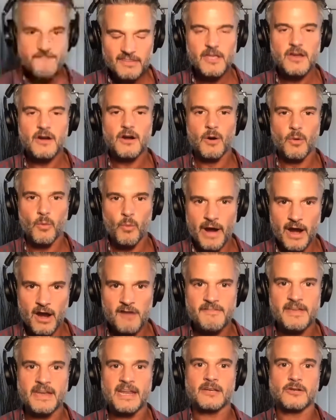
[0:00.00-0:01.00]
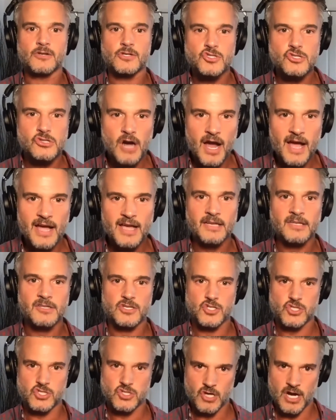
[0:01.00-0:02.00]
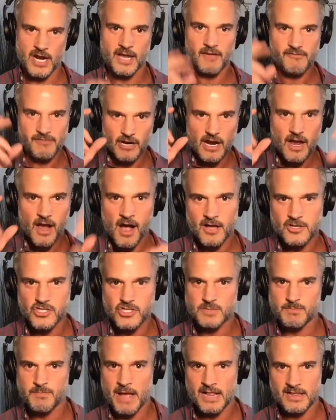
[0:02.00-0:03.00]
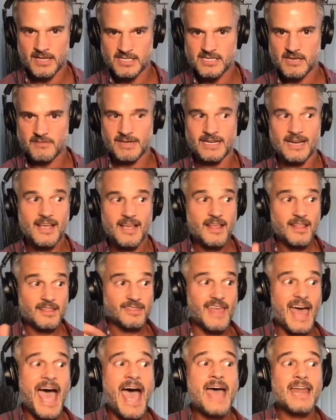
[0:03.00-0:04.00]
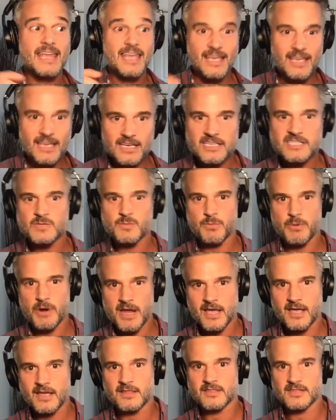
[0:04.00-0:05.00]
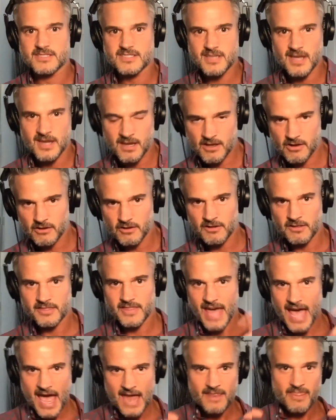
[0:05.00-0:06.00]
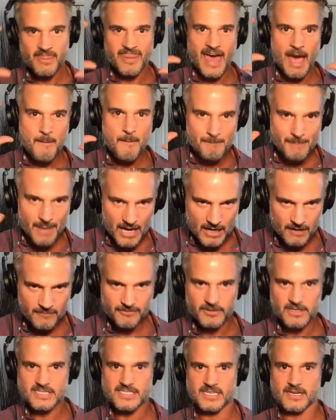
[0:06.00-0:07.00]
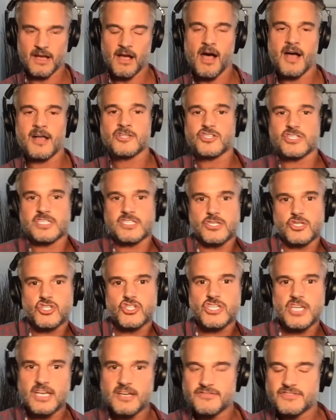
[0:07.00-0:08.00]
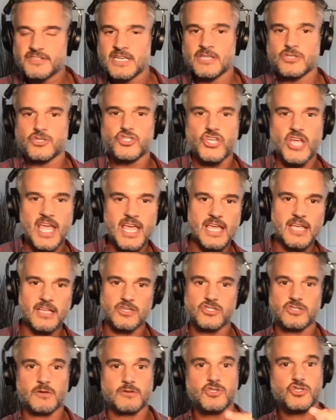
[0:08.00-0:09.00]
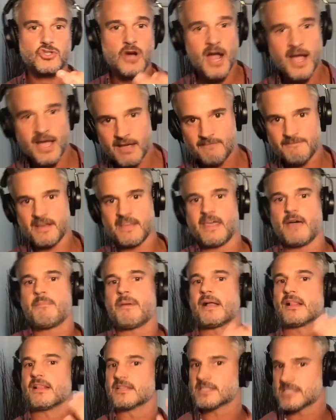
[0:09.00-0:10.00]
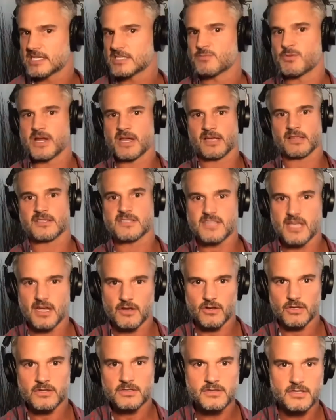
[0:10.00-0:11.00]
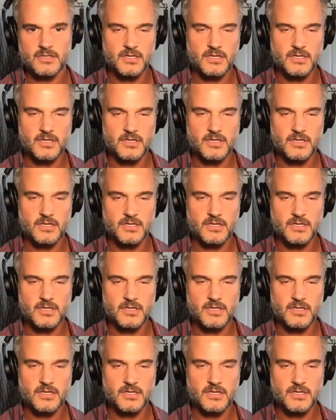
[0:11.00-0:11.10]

you're aware of it and you're trying to strike a very conscious balance of it that is breaking the cycle that that mindfulness and conscious shift and change to try and find that balance is breaking the cycle